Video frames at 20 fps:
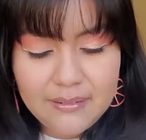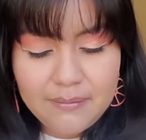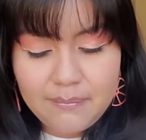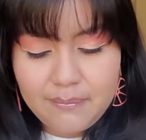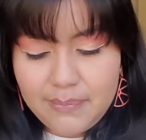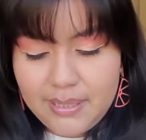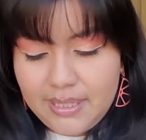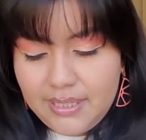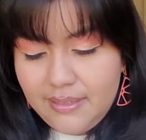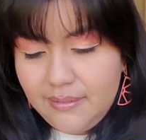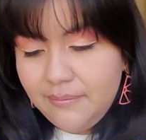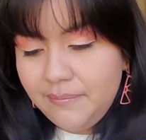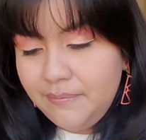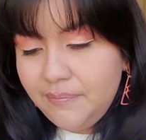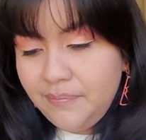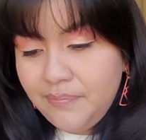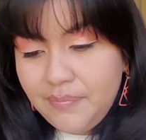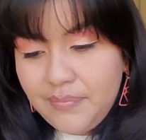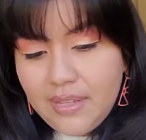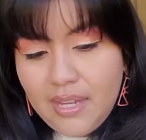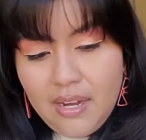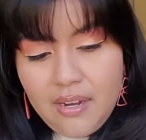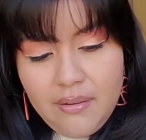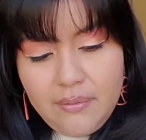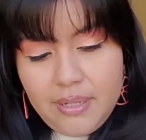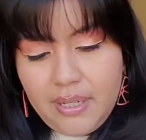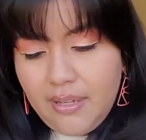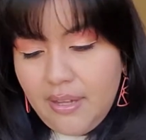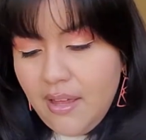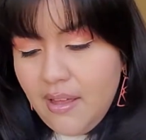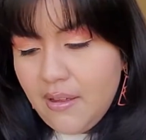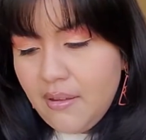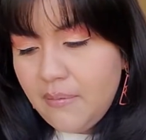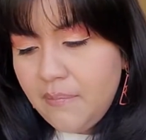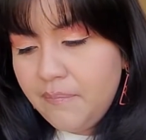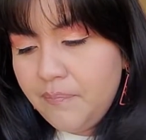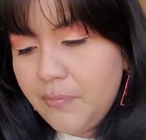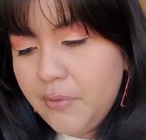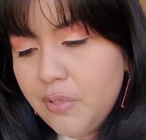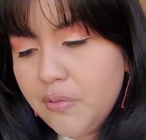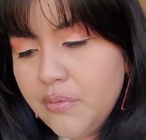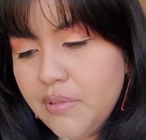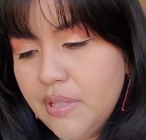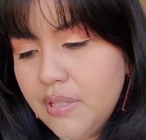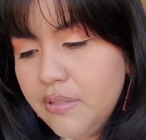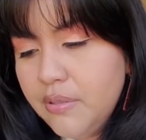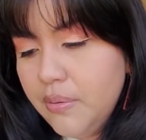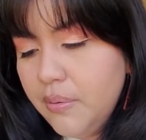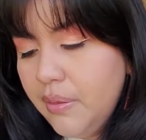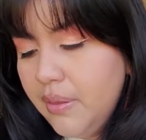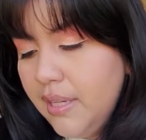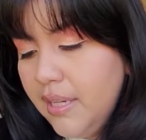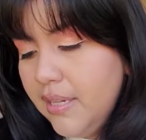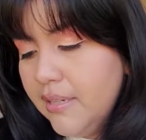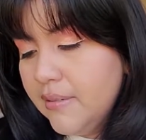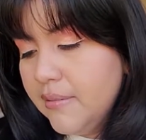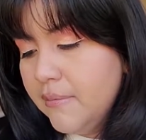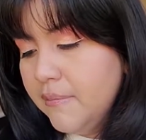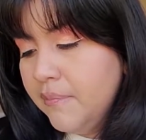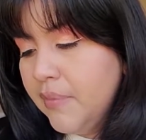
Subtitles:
But anyway, yeah, those are the two things.